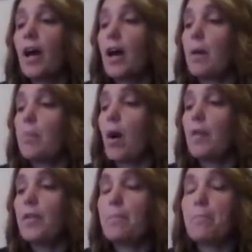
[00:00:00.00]
all
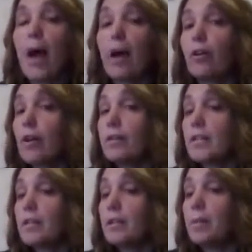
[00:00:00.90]
the background
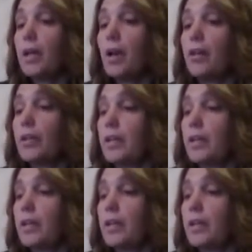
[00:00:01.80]
is going to be colored